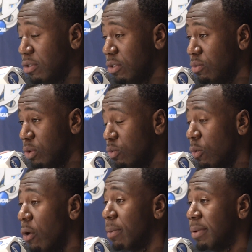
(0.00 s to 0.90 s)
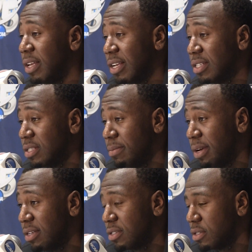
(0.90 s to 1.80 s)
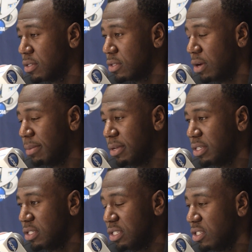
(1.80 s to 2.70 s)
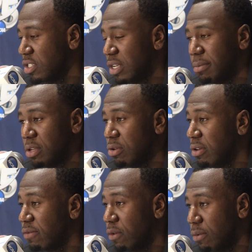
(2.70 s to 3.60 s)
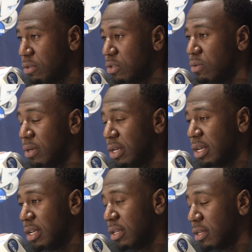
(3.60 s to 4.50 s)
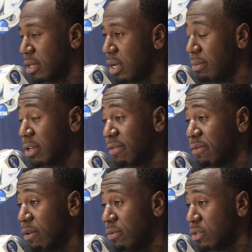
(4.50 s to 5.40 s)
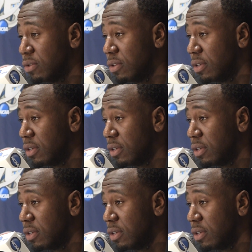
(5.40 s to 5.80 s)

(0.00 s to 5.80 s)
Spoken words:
You want to play against the best. So, I mean, it's just something you look forward to and looking forward to.